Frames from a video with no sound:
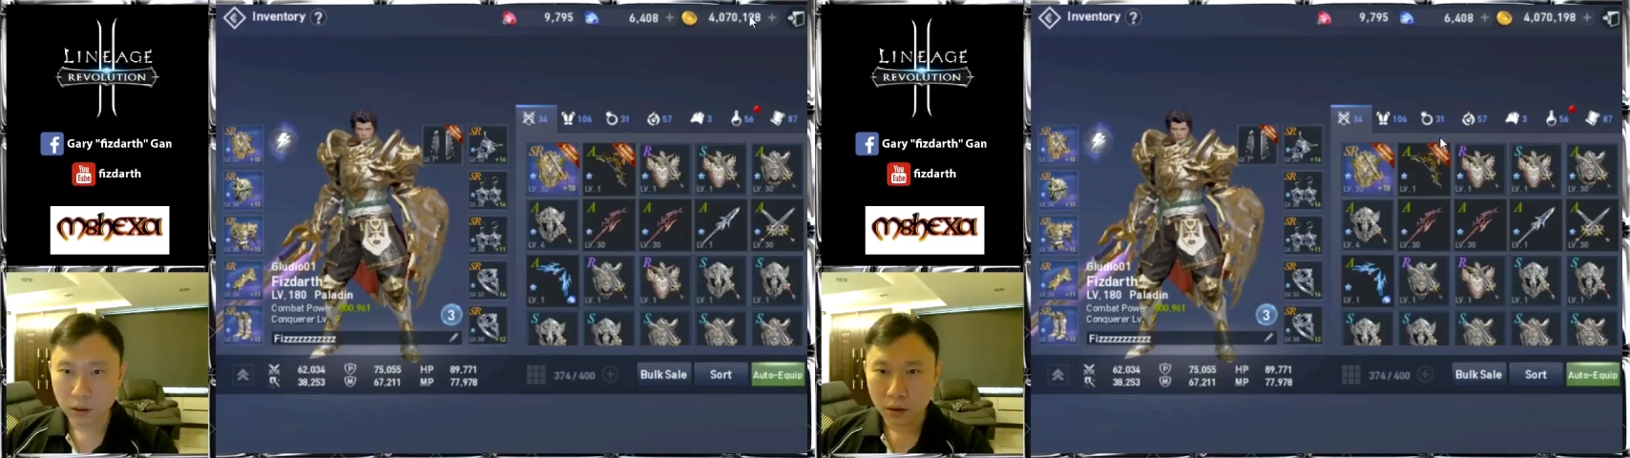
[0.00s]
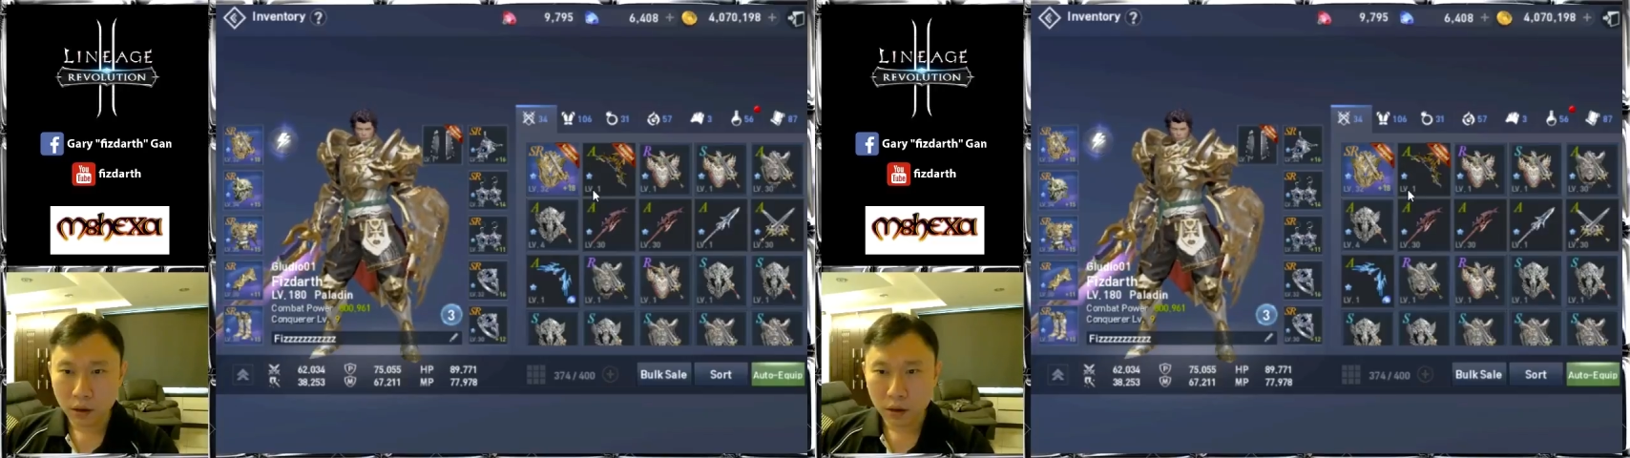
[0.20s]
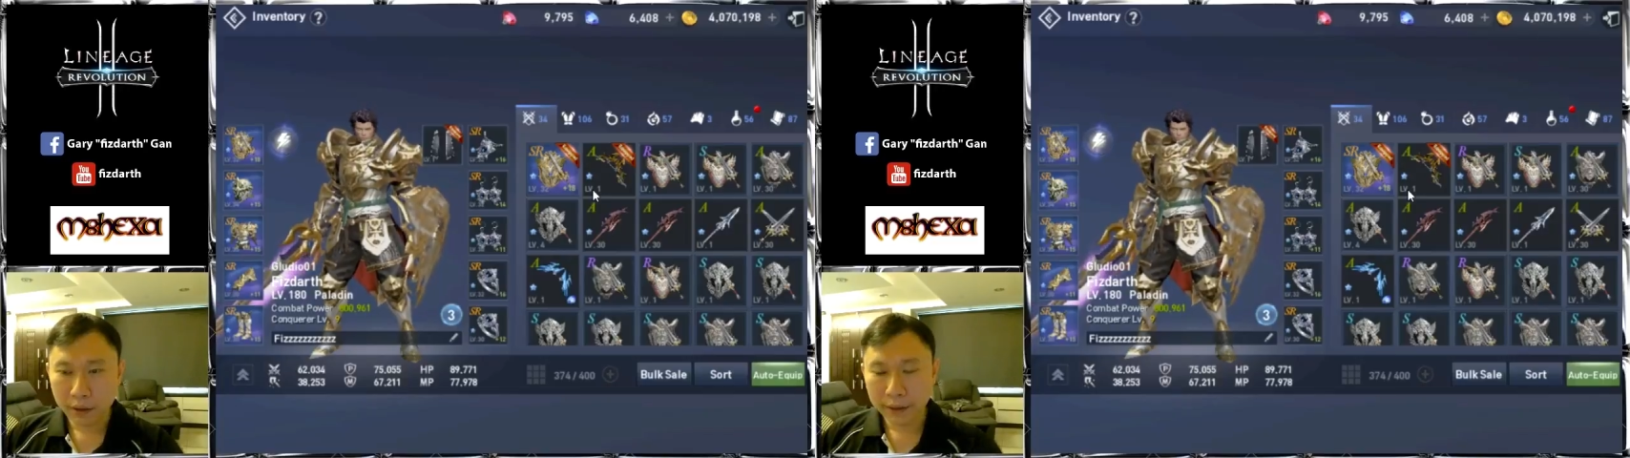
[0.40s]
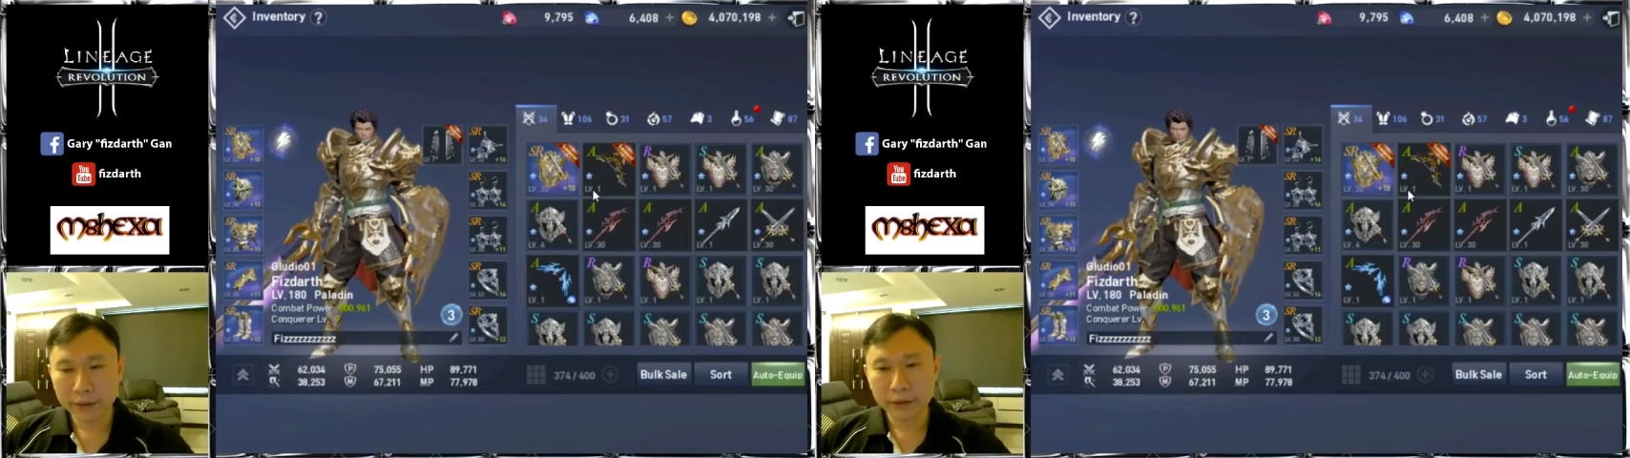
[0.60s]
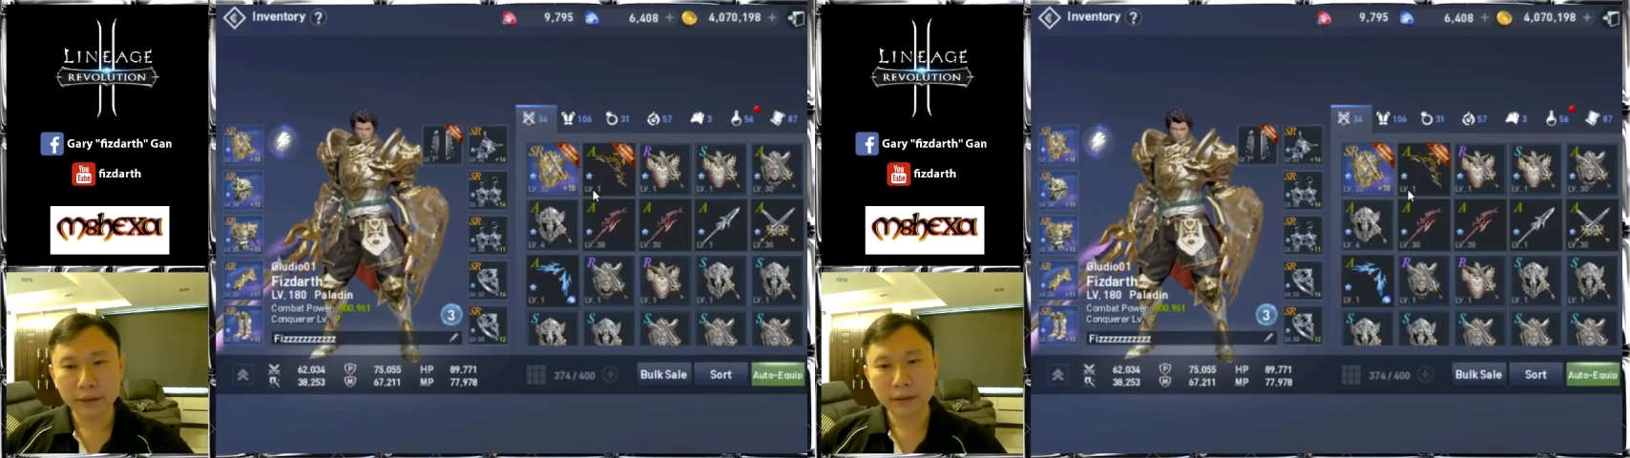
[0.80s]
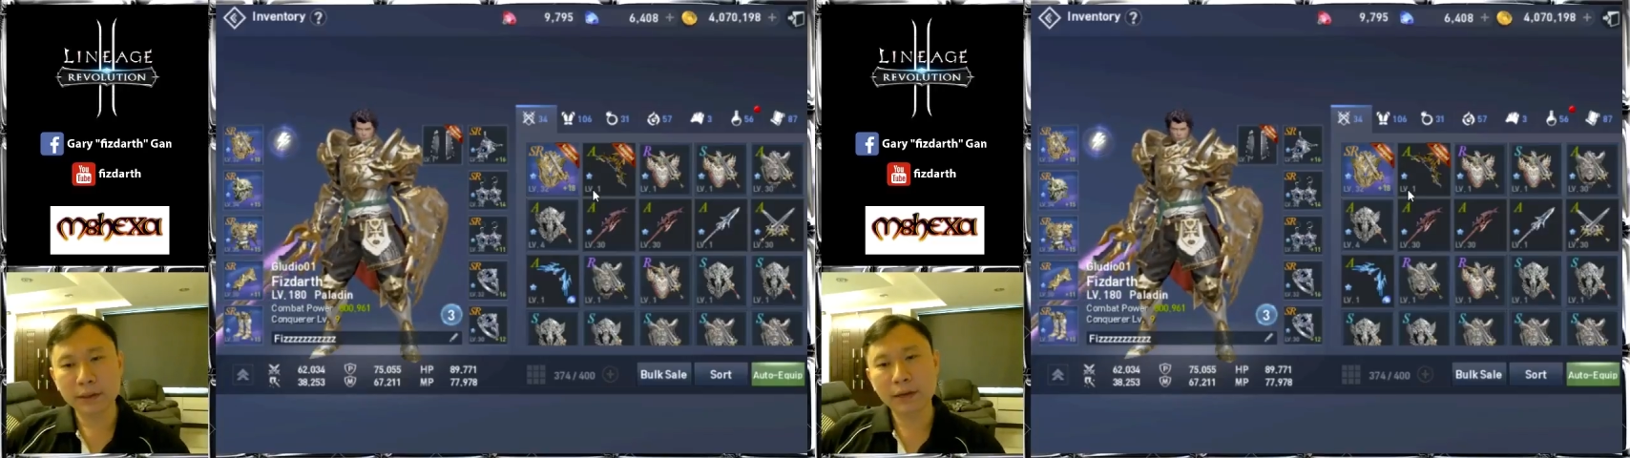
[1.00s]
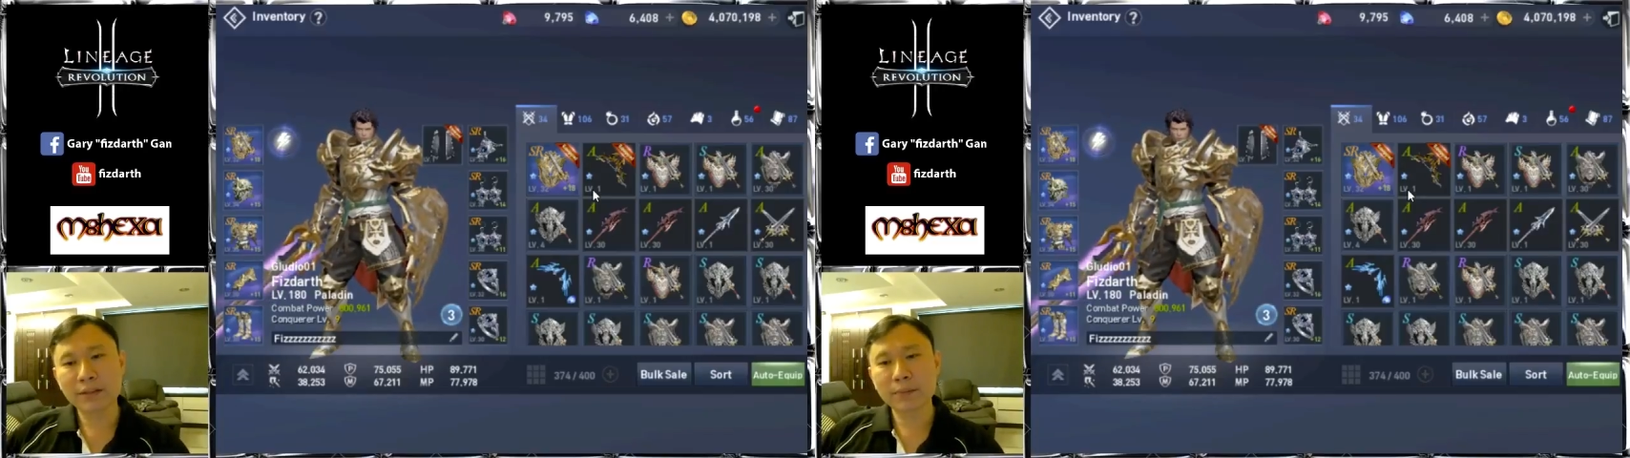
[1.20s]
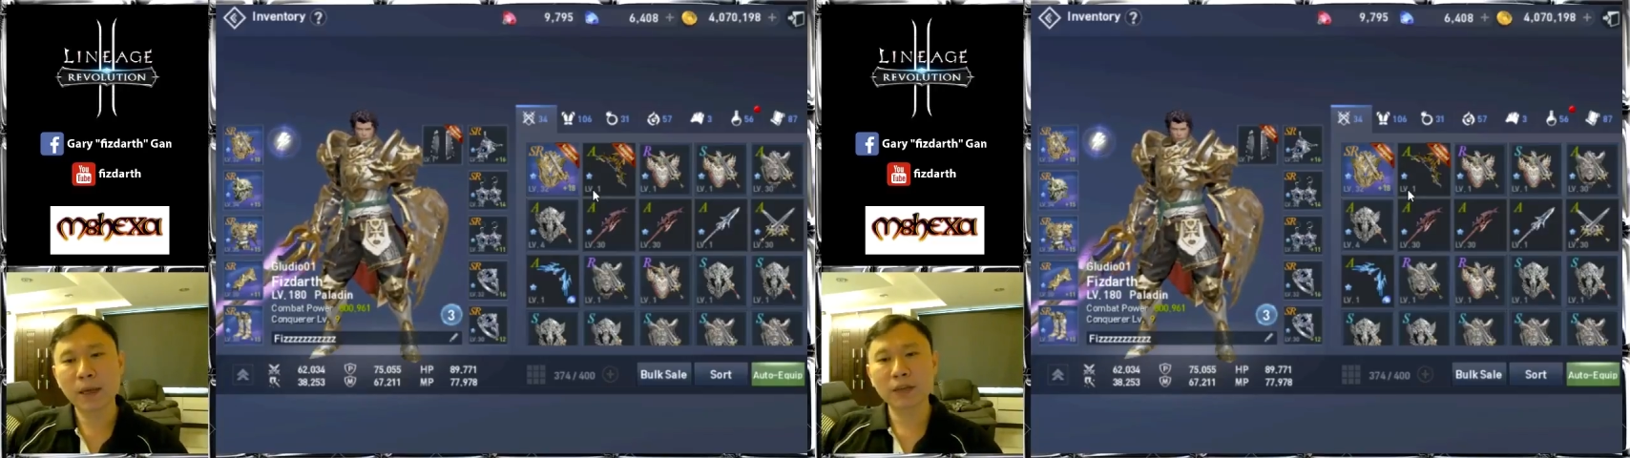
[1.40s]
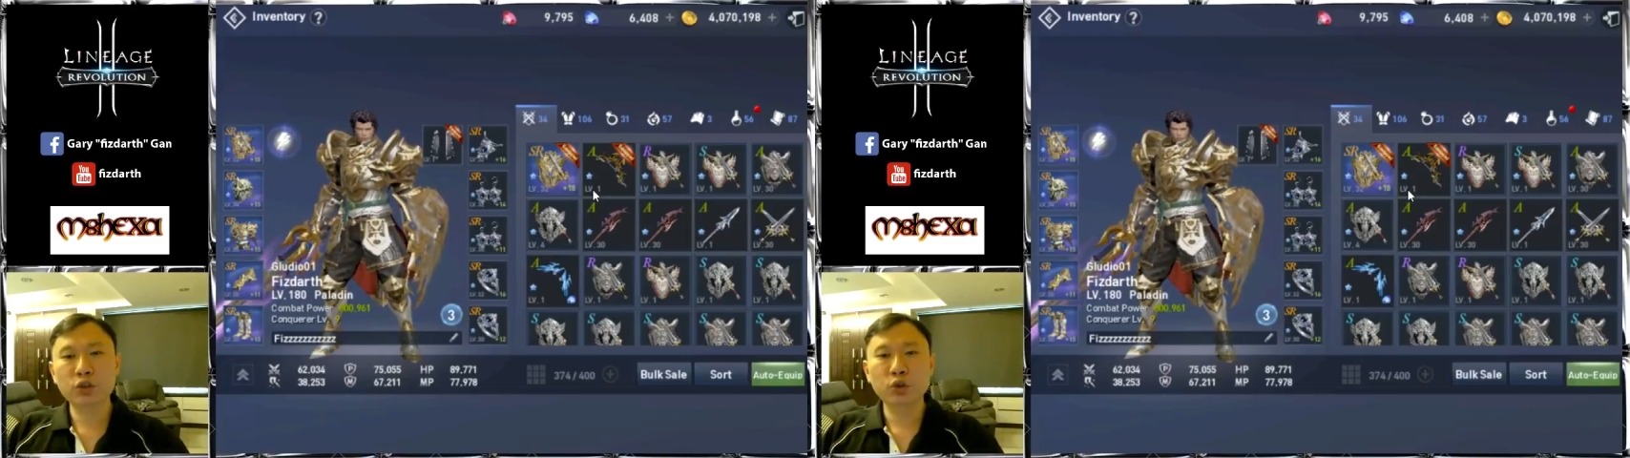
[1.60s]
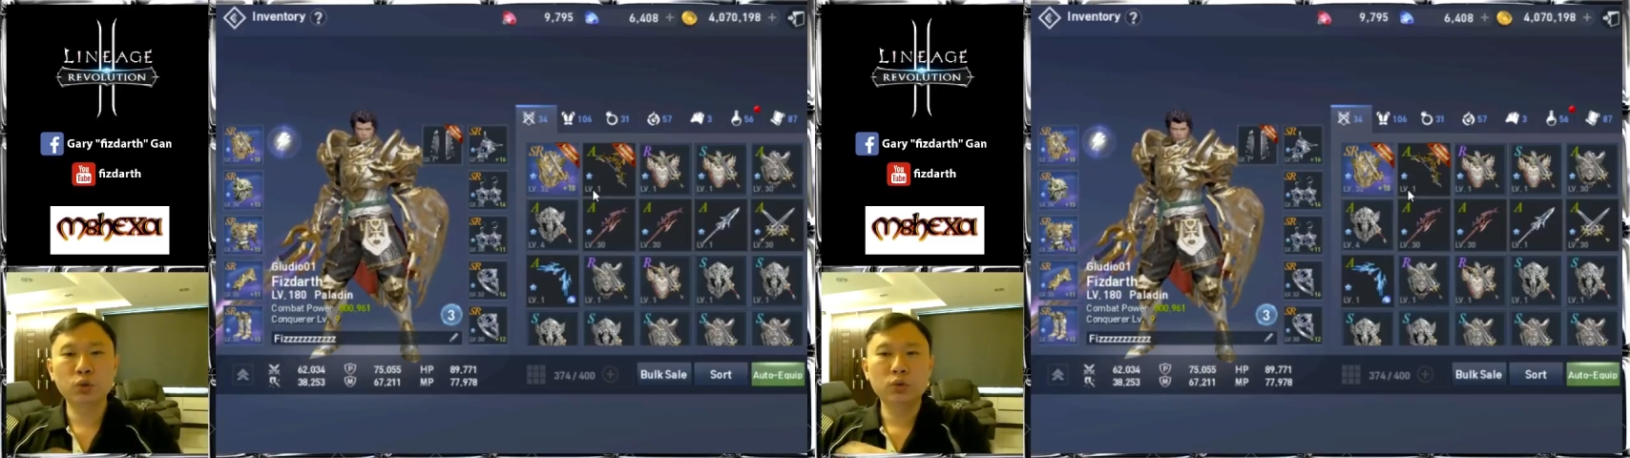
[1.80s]
Alright, now it's part
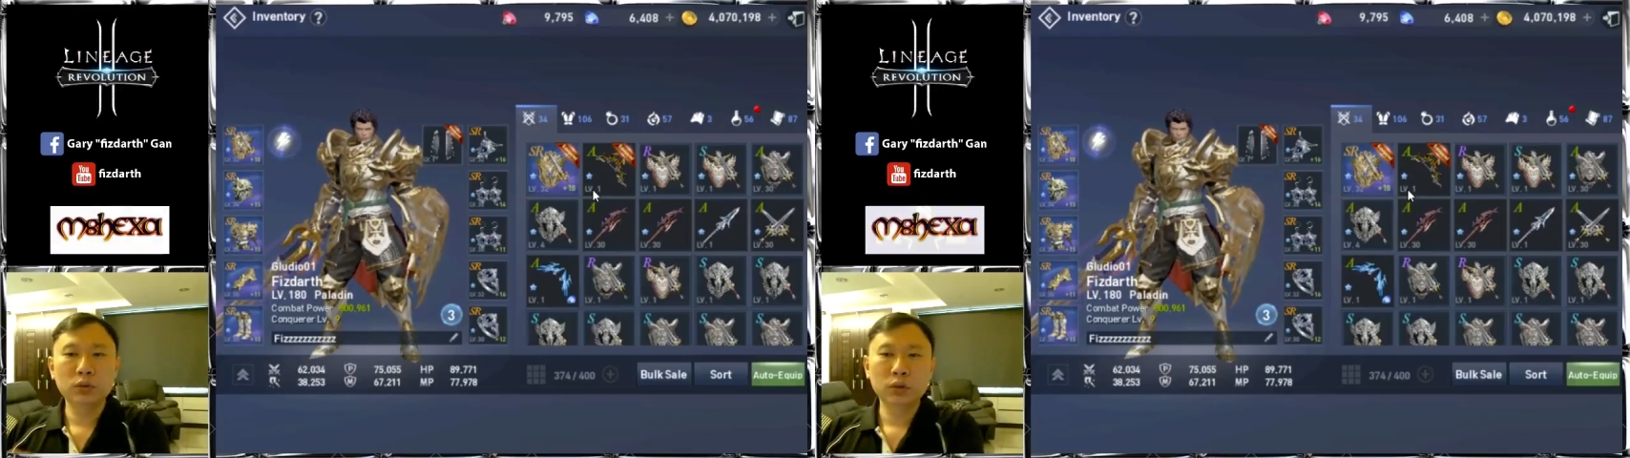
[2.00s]
2.